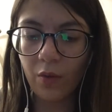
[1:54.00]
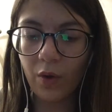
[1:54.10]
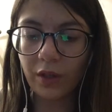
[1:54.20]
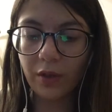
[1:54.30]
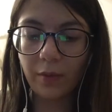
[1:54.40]

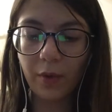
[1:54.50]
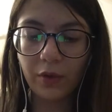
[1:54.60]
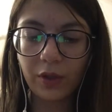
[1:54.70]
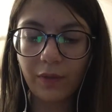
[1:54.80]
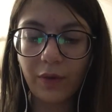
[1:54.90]
What is the
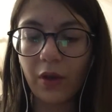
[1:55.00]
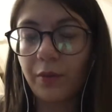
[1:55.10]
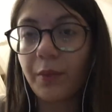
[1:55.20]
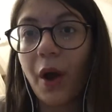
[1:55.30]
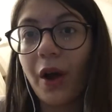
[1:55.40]
most
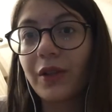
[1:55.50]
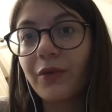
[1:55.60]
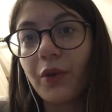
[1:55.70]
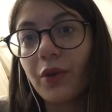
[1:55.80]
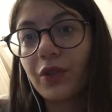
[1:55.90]
difficult part
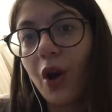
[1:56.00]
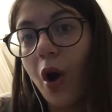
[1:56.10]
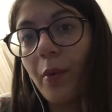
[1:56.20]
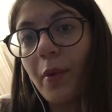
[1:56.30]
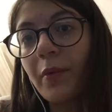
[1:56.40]
of your
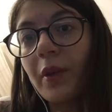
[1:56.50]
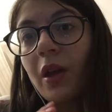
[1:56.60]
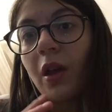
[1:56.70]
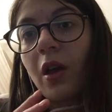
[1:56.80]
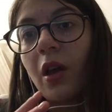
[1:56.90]
job?
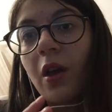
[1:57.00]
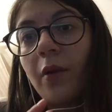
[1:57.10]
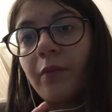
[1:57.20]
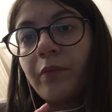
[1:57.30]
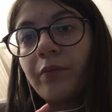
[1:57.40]

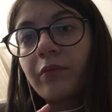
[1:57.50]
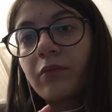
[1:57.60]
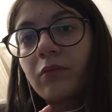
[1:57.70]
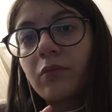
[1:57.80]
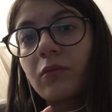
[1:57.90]

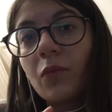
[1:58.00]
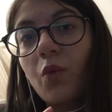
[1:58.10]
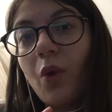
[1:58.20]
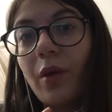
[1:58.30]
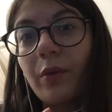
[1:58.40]

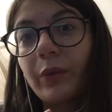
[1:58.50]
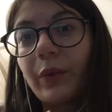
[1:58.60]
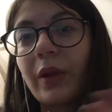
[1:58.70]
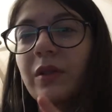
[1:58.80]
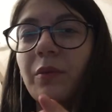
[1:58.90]
What
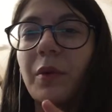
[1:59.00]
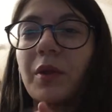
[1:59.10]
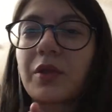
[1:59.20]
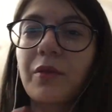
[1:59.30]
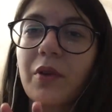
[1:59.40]
is the
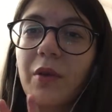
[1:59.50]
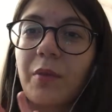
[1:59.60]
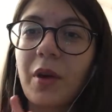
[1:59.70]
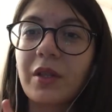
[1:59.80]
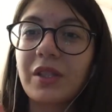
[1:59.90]
most difficult
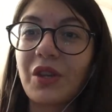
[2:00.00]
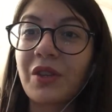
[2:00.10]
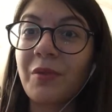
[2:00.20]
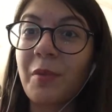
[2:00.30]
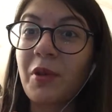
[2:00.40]
part is
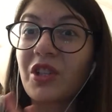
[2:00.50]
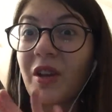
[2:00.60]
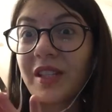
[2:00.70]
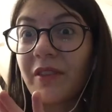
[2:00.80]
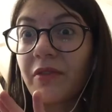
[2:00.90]
trying to be
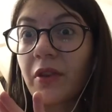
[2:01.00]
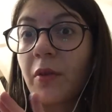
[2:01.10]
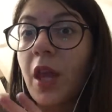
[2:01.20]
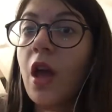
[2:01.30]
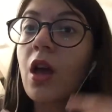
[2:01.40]
objective.
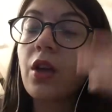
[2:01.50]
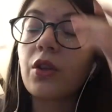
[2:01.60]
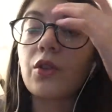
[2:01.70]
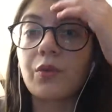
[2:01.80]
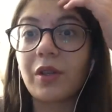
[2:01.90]
You
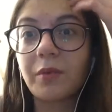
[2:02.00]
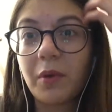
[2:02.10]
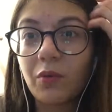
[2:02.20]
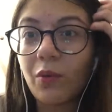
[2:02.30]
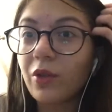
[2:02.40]
know, to worry
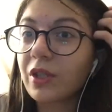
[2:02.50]
about what we